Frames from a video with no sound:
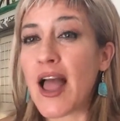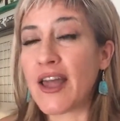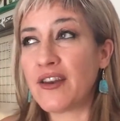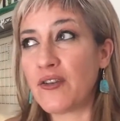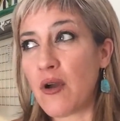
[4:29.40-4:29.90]

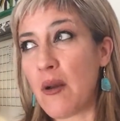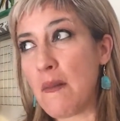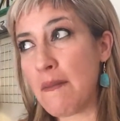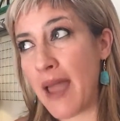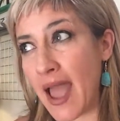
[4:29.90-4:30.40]
and
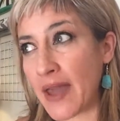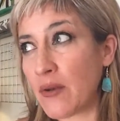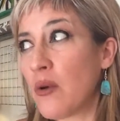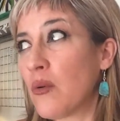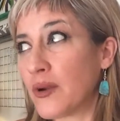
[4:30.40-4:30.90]

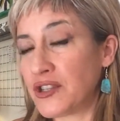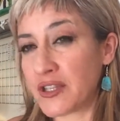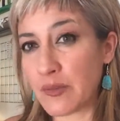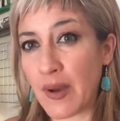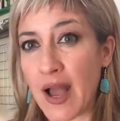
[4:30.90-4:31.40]
man, which
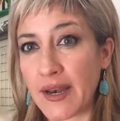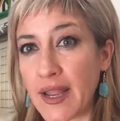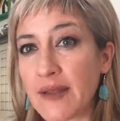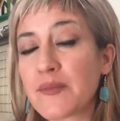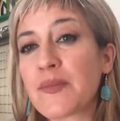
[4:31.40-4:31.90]
is
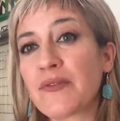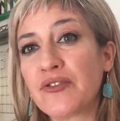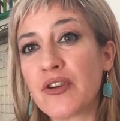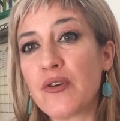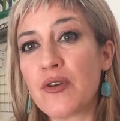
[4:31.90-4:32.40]
body.
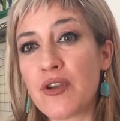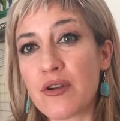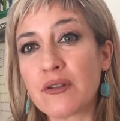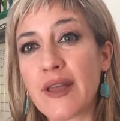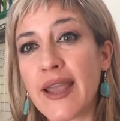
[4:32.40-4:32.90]
So
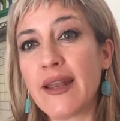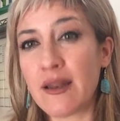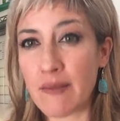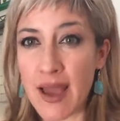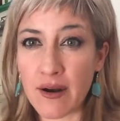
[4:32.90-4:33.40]
you're light
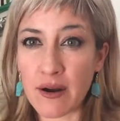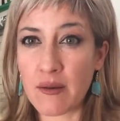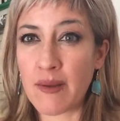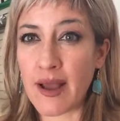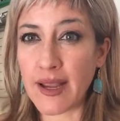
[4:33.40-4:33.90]
and matter
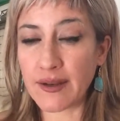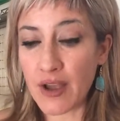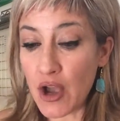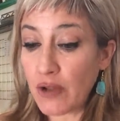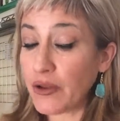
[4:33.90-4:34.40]
combined.
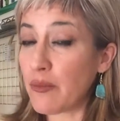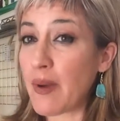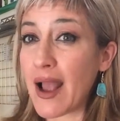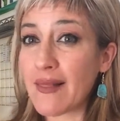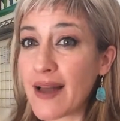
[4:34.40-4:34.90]
Your
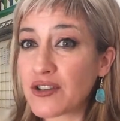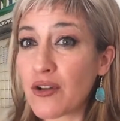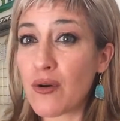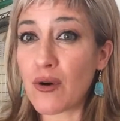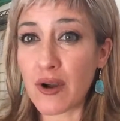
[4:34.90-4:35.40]

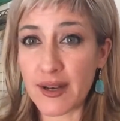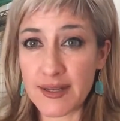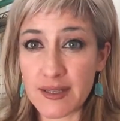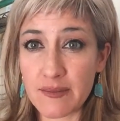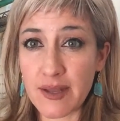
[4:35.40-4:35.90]
biological
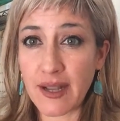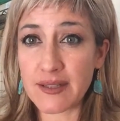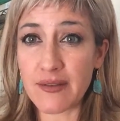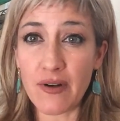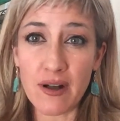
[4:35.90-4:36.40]
organism that
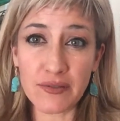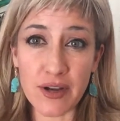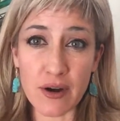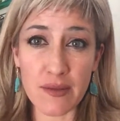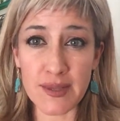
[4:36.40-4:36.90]
has evolved
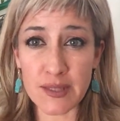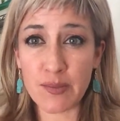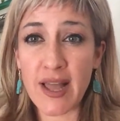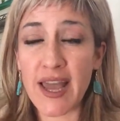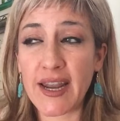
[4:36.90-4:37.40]
here on this
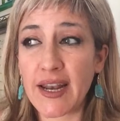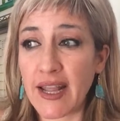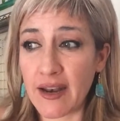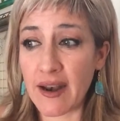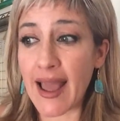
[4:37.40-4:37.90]
planet
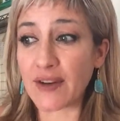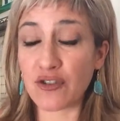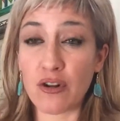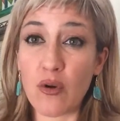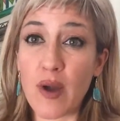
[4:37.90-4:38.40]
in a
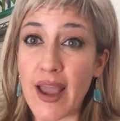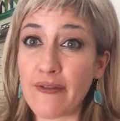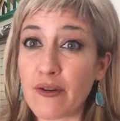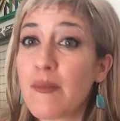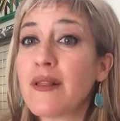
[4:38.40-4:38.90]
natural
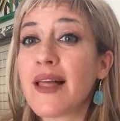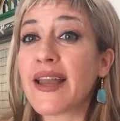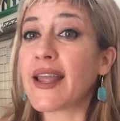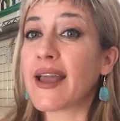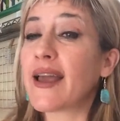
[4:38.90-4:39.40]
way for
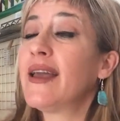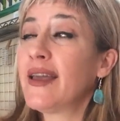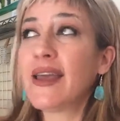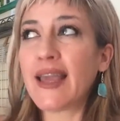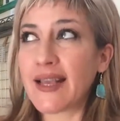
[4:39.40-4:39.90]
millennia
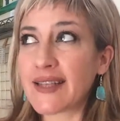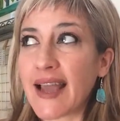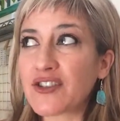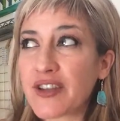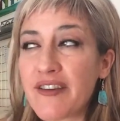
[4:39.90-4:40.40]
is
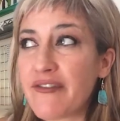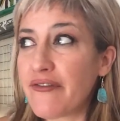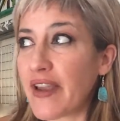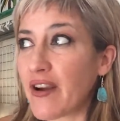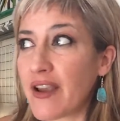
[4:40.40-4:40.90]
actually a
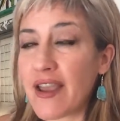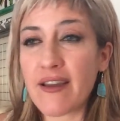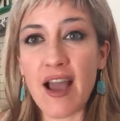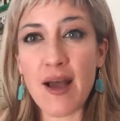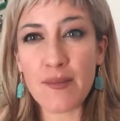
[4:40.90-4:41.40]

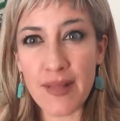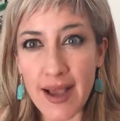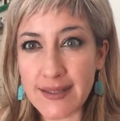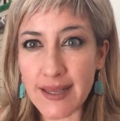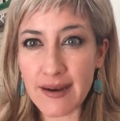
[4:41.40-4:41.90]
very
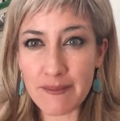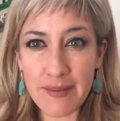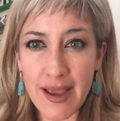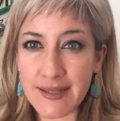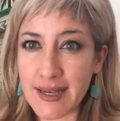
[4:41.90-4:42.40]
complex and
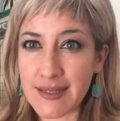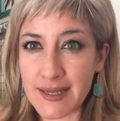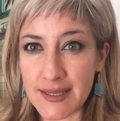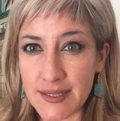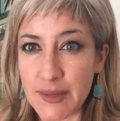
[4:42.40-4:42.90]
amazing
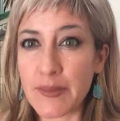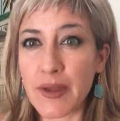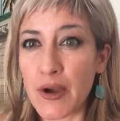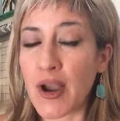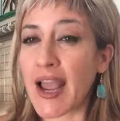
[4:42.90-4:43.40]
system.
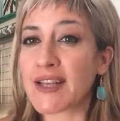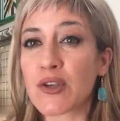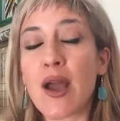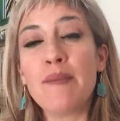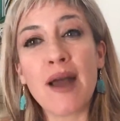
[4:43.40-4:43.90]
Okay,
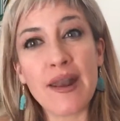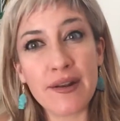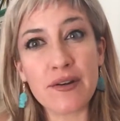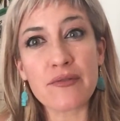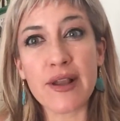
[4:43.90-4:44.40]
so I'm
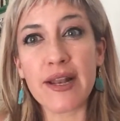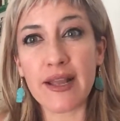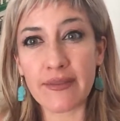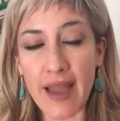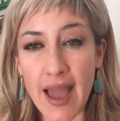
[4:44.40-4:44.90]
not
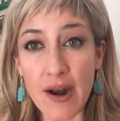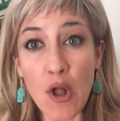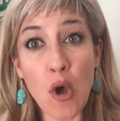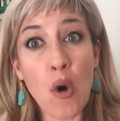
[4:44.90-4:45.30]
underrating that.